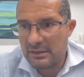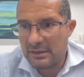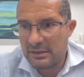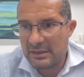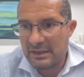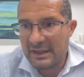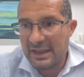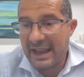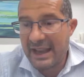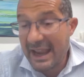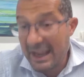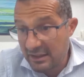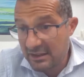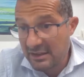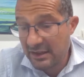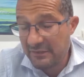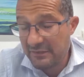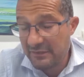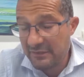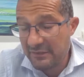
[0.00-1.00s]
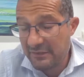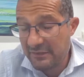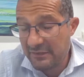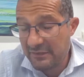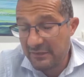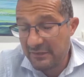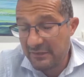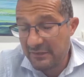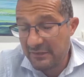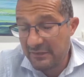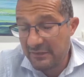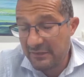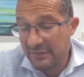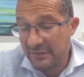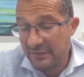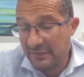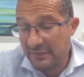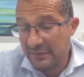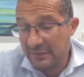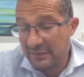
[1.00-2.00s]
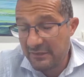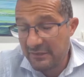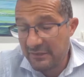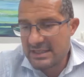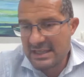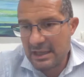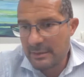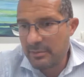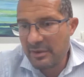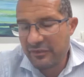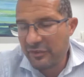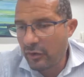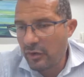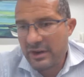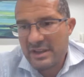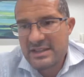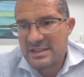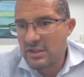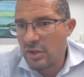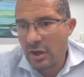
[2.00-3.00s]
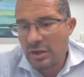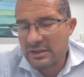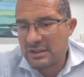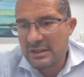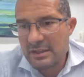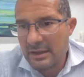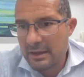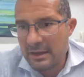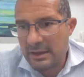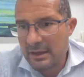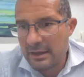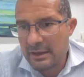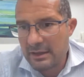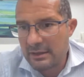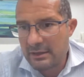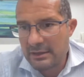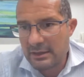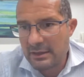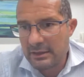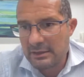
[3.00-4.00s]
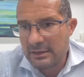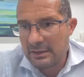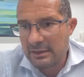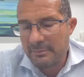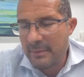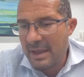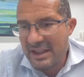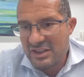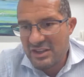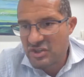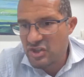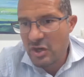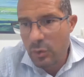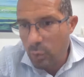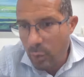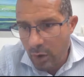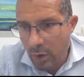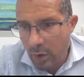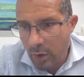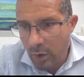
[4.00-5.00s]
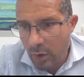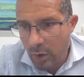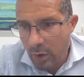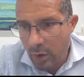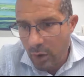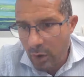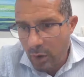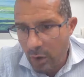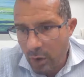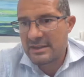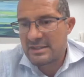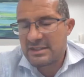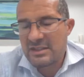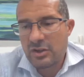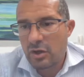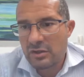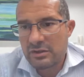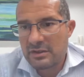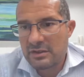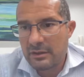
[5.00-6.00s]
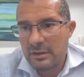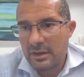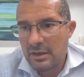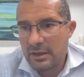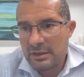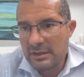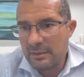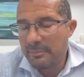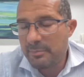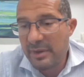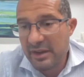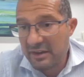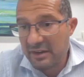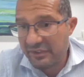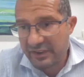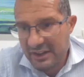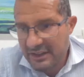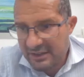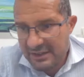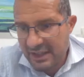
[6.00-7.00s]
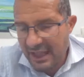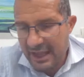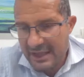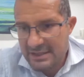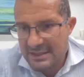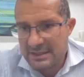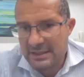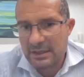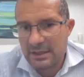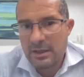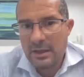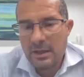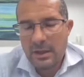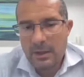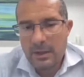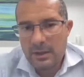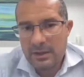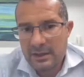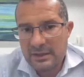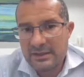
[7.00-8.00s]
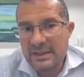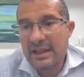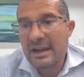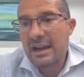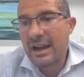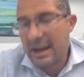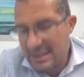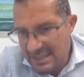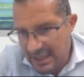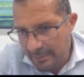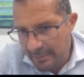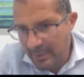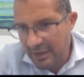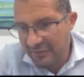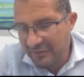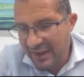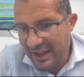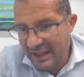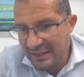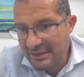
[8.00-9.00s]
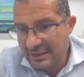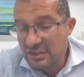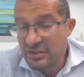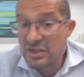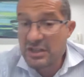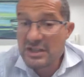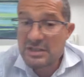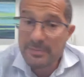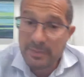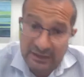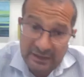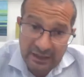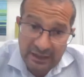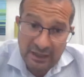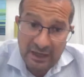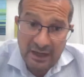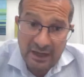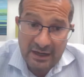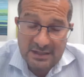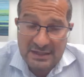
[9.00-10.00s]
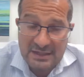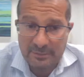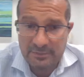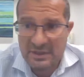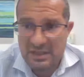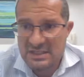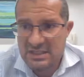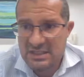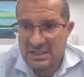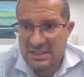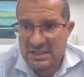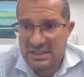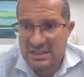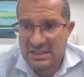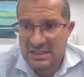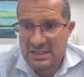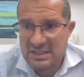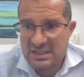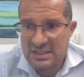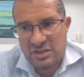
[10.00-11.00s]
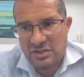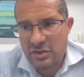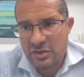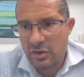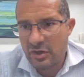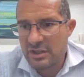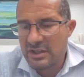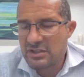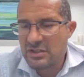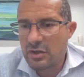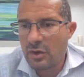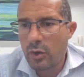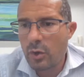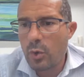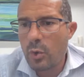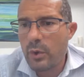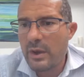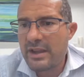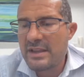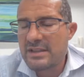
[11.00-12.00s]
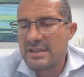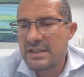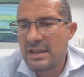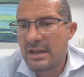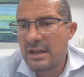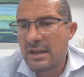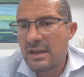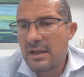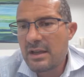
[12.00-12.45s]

negatives, because, as I said before, it's not the magic wand and is not the perfect test. There are some advantages, but there are some disadvantages. So it's always a